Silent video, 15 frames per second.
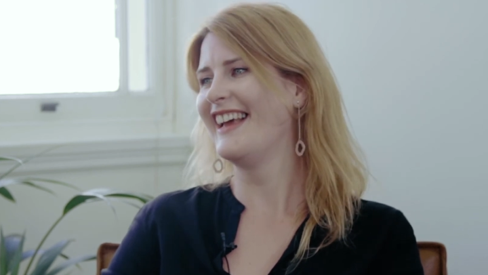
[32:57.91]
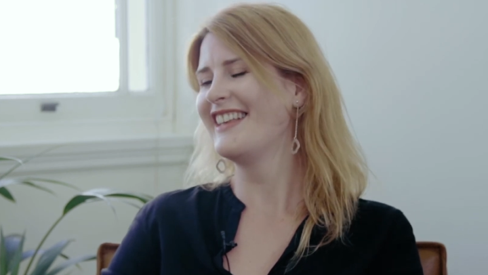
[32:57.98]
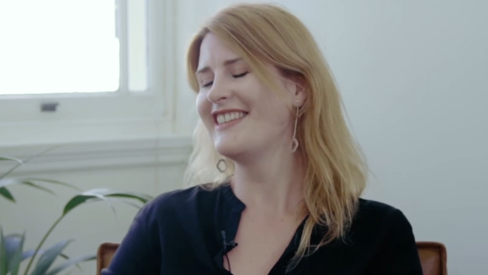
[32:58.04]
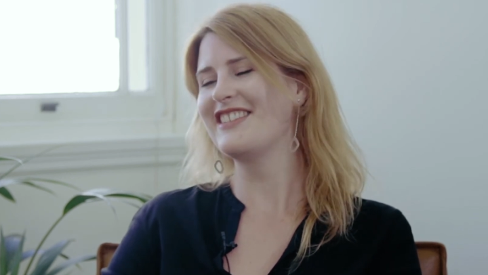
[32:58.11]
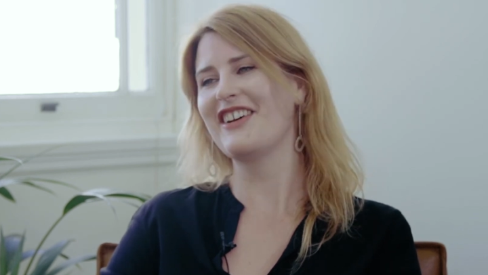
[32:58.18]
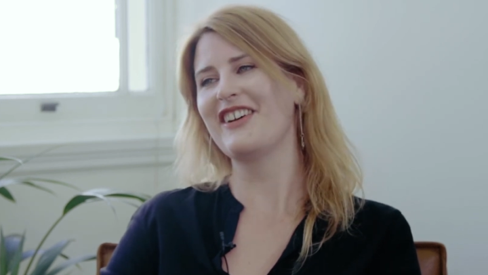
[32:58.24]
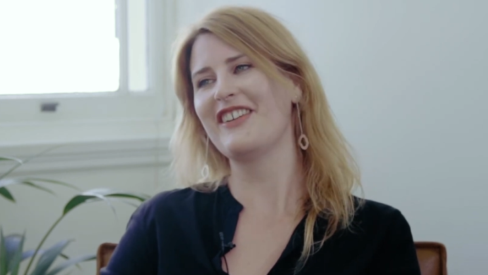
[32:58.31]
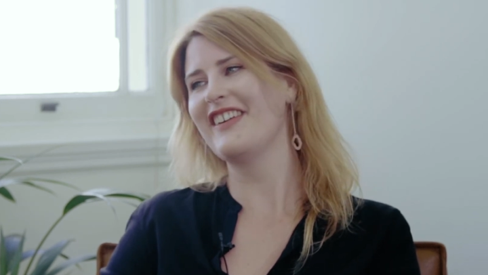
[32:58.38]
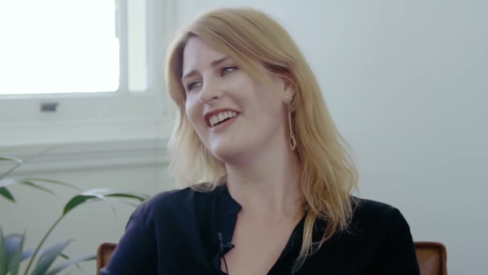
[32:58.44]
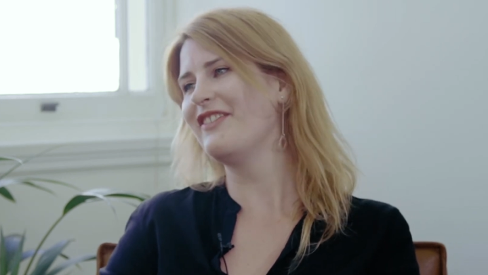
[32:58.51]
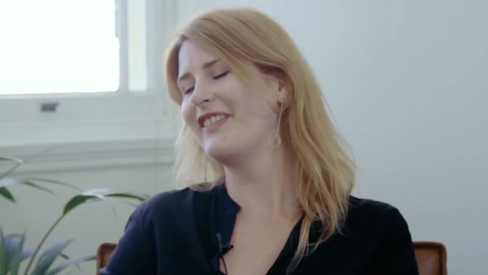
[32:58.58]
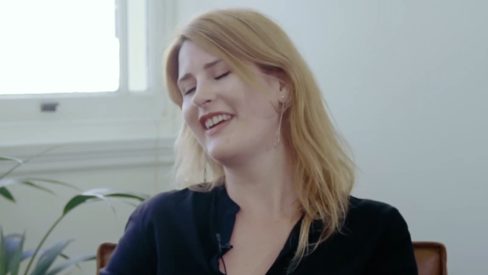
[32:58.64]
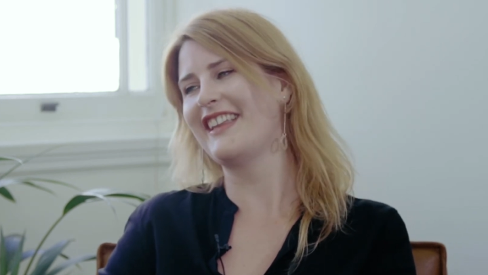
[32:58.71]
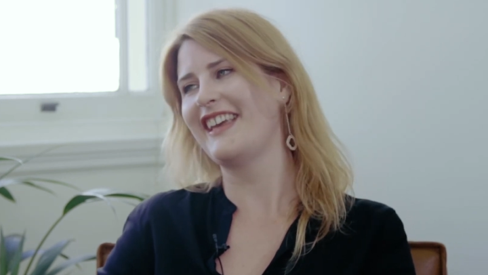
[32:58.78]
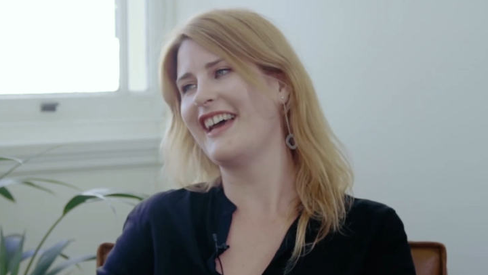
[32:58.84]
So
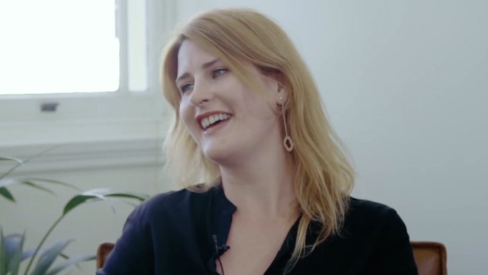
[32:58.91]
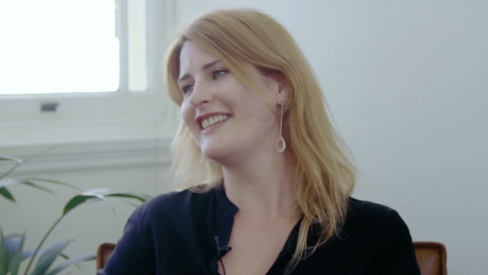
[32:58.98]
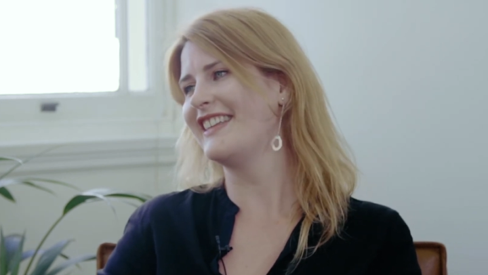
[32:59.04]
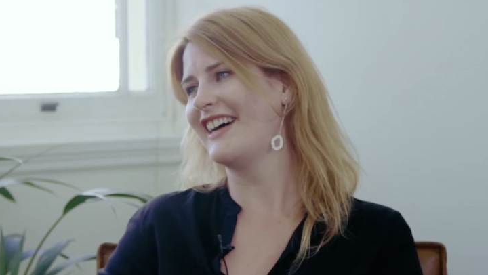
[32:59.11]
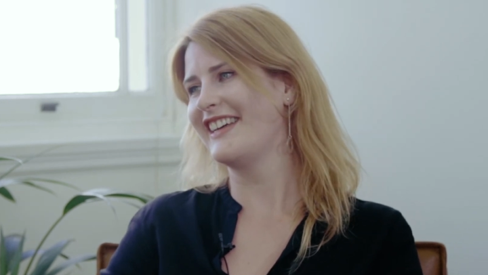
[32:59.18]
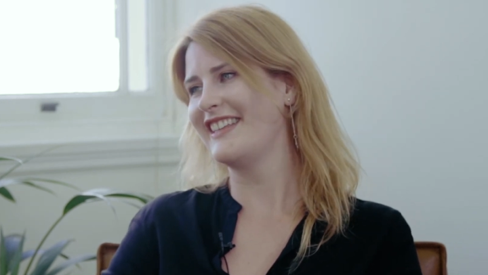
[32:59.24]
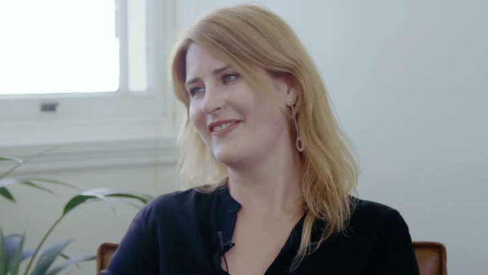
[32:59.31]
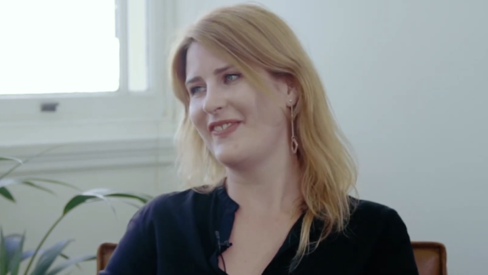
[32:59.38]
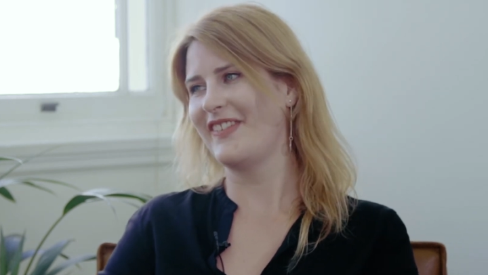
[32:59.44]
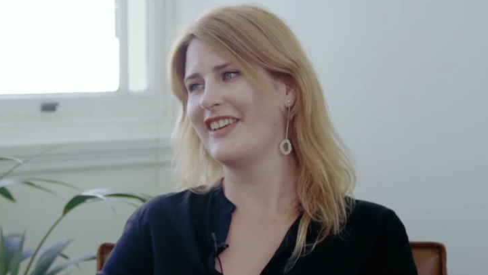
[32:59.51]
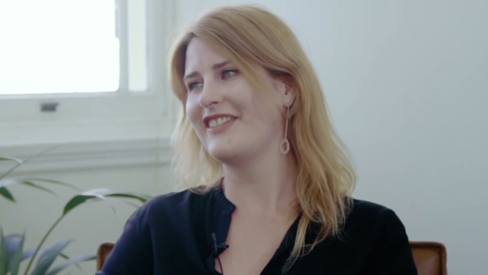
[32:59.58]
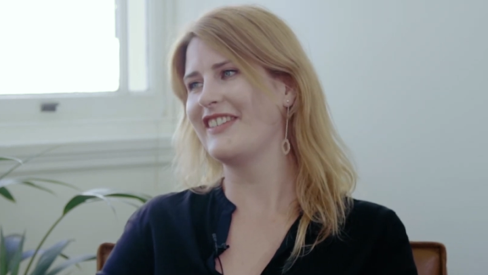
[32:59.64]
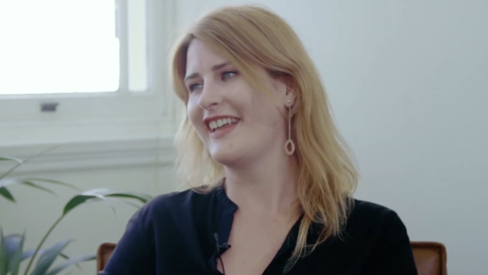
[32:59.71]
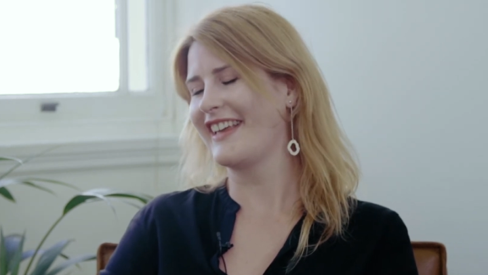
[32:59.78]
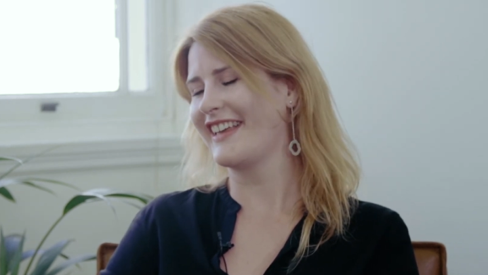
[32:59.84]
really, I
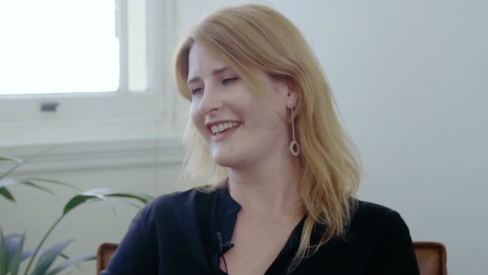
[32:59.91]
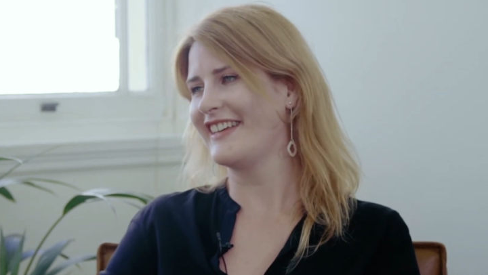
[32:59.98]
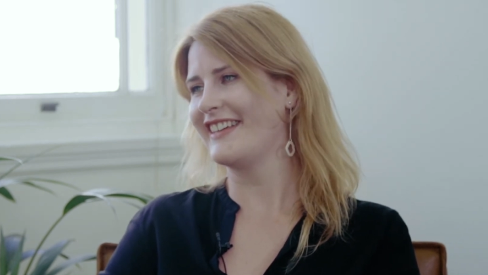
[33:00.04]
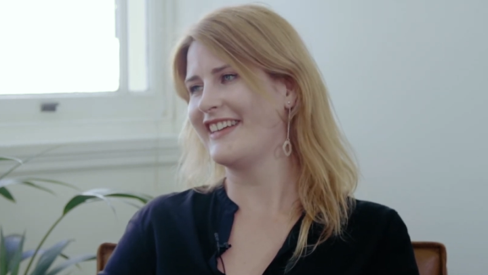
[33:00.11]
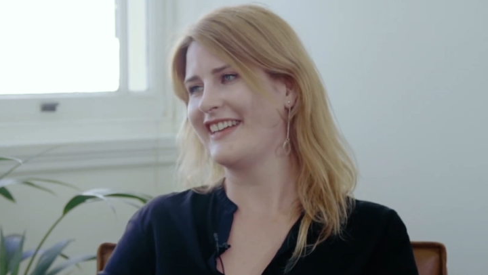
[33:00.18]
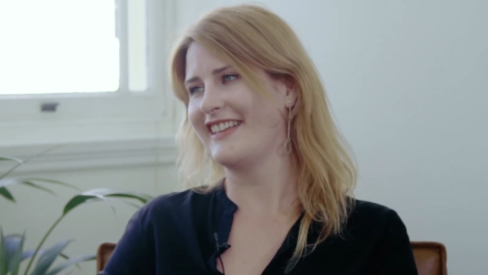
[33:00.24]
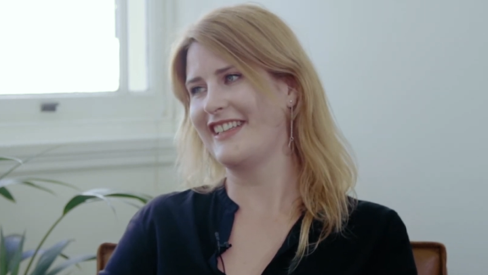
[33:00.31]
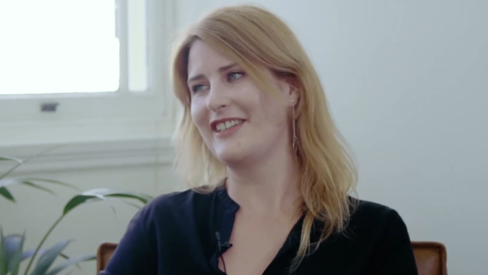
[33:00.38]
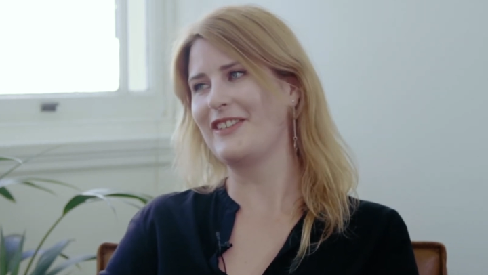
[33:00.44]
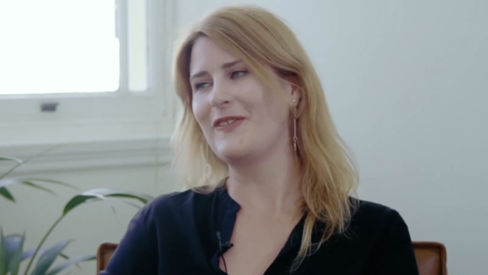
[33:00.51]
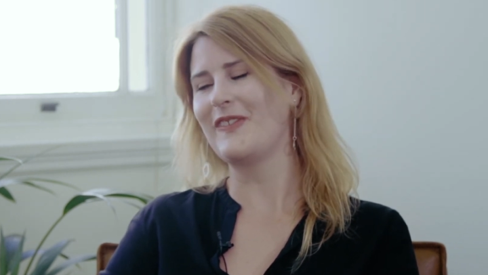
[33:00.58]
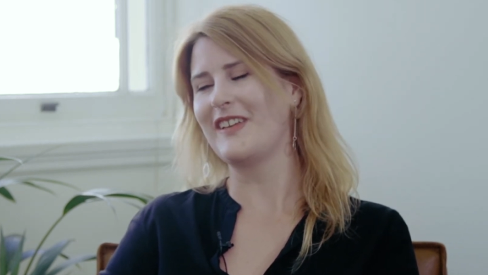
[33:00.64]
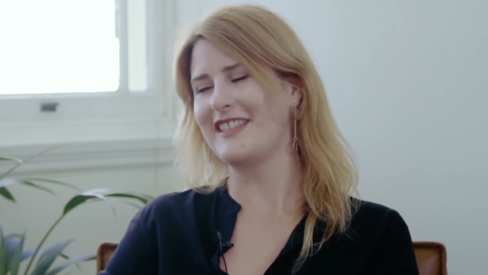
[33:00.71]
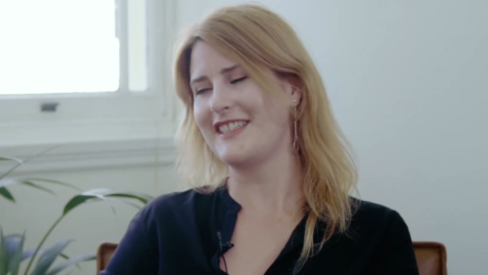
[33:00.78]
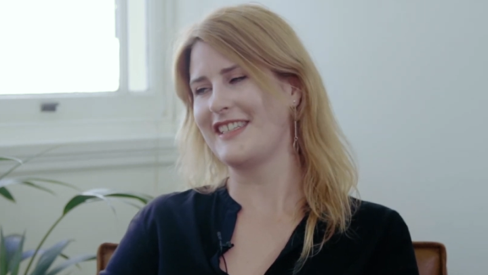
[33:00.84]
feel like a little
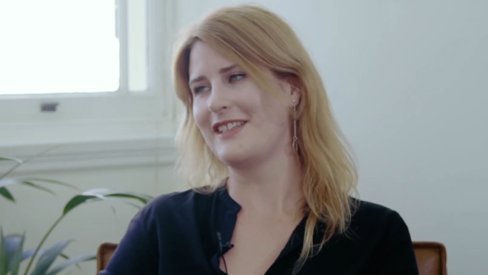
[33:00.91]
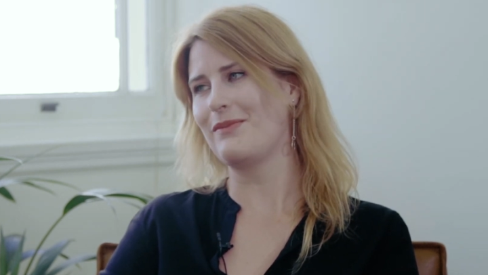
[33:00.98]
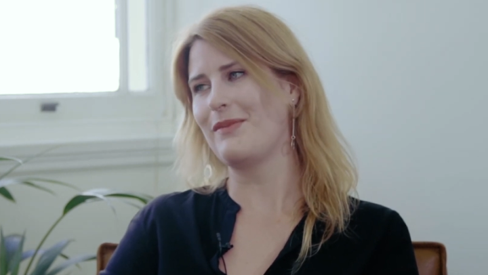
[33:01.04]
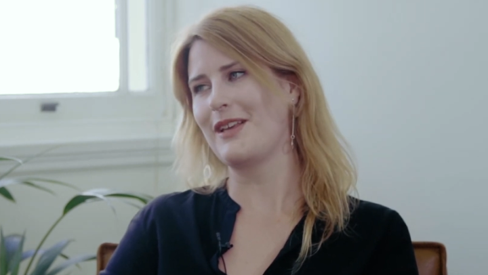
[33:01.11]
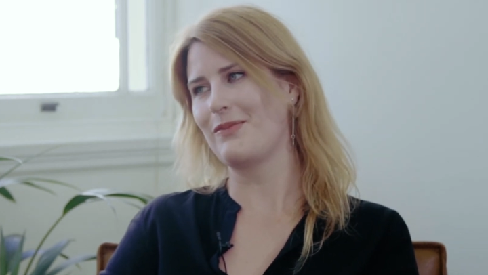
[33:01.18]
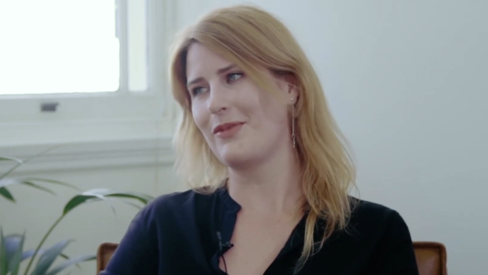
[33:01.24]
fish in a big